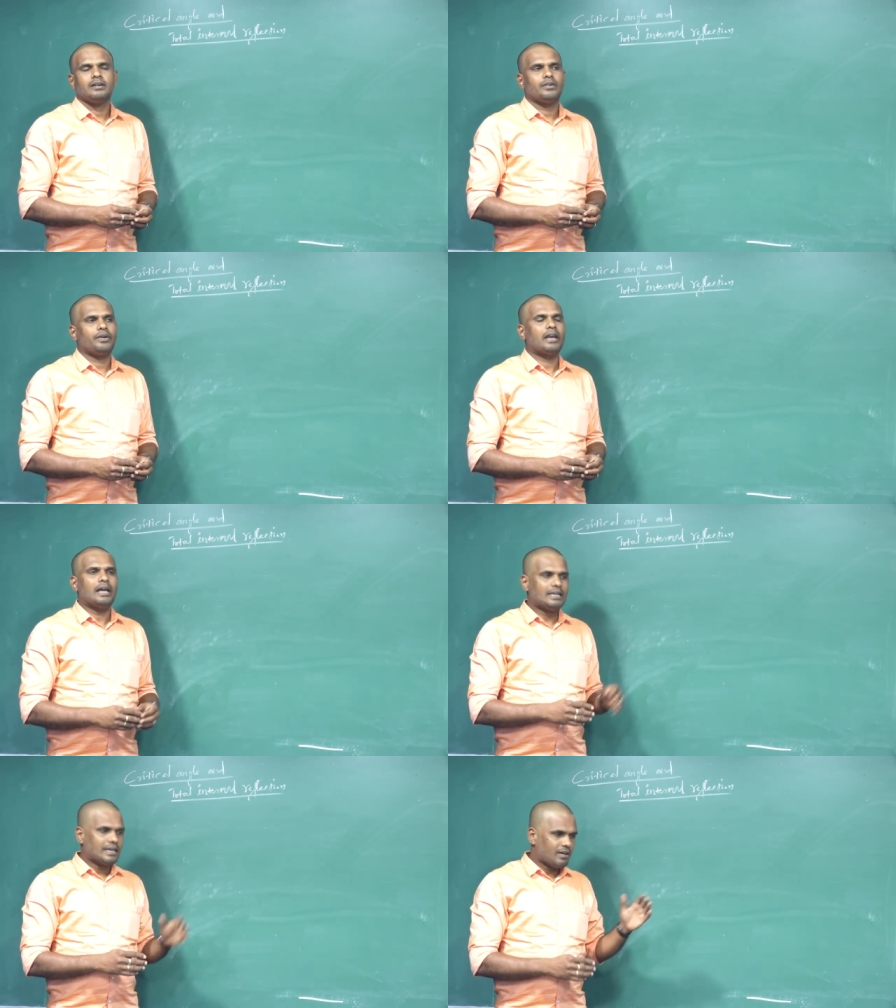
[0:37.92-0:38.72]
When
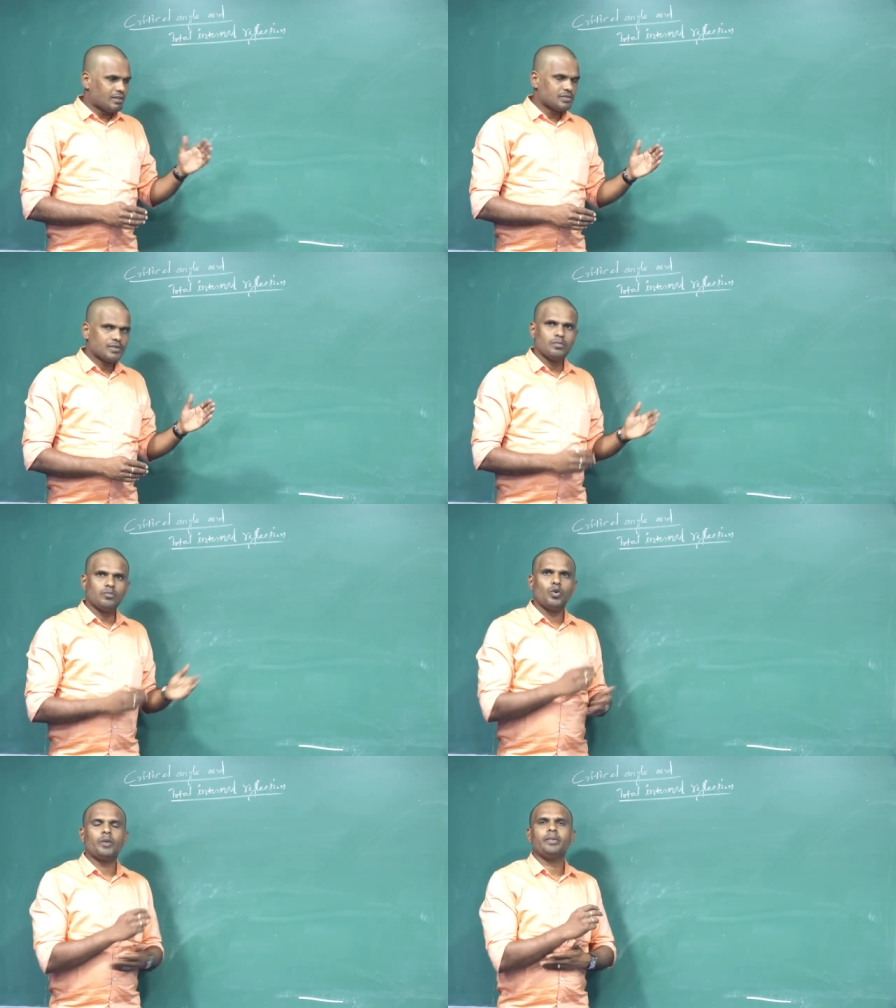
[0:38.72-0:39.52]
light travels
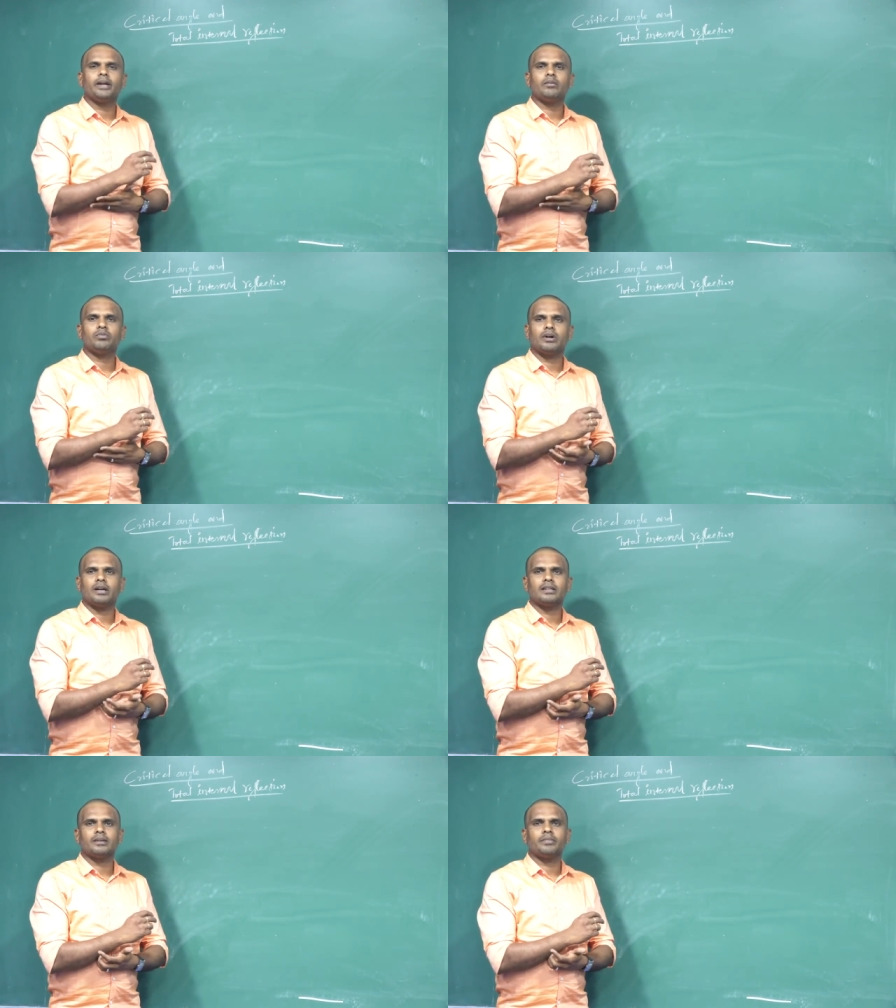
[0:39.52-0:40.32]
from one medium to
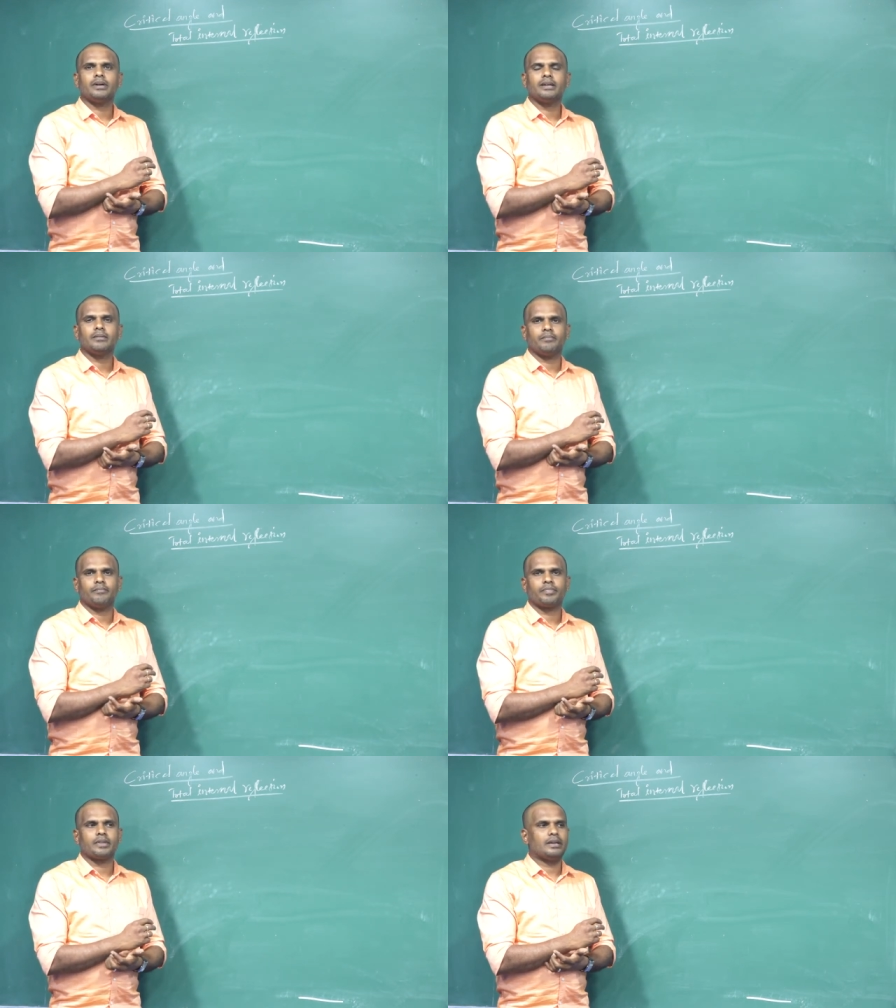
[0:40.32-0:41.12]
another
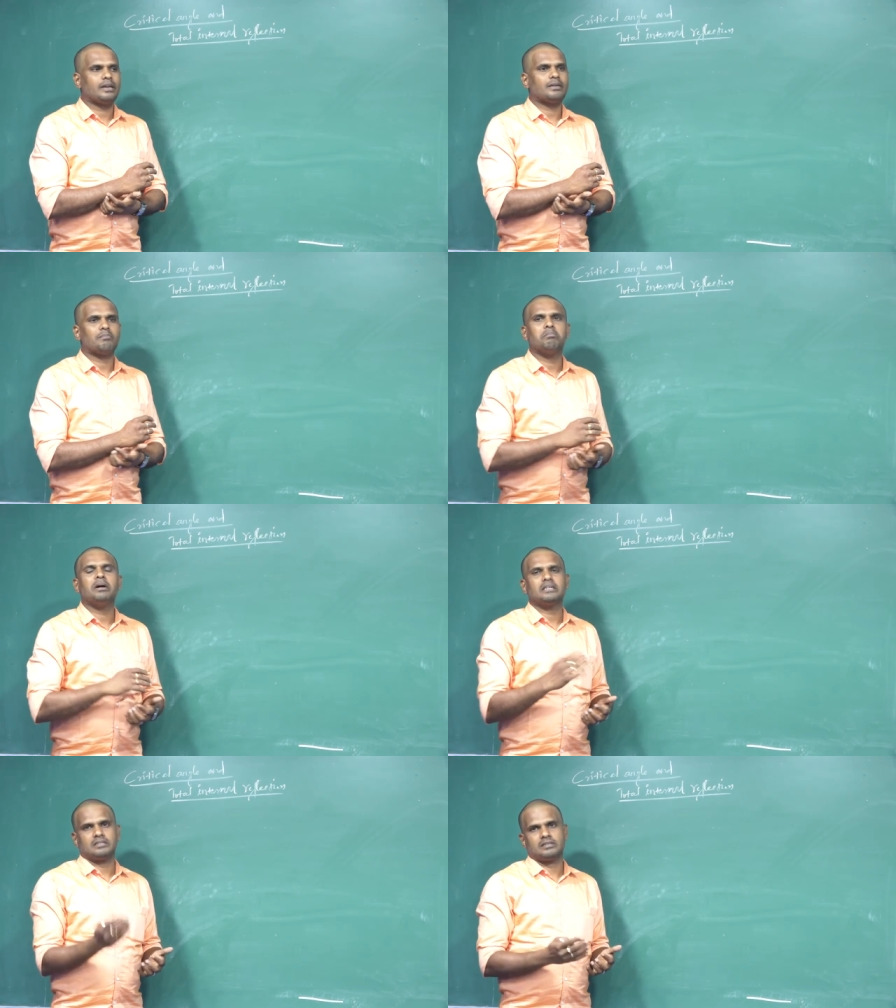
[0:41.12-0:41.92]
medium, it
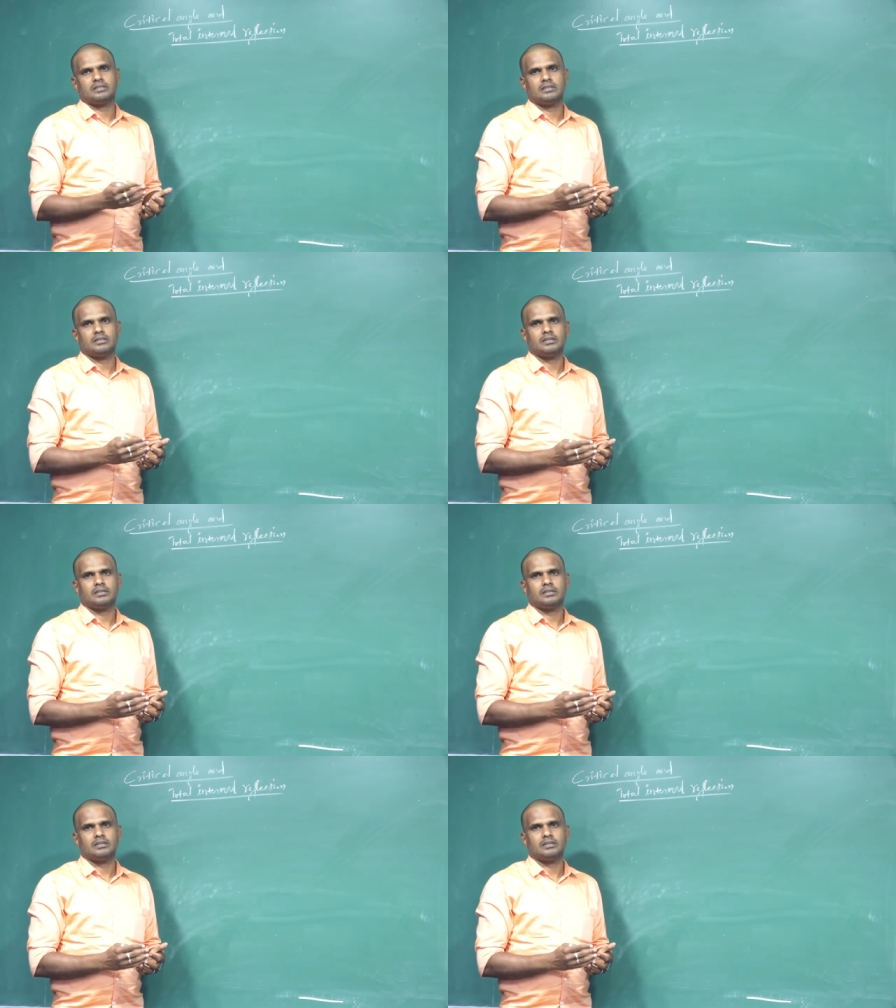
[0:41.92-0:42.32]
bends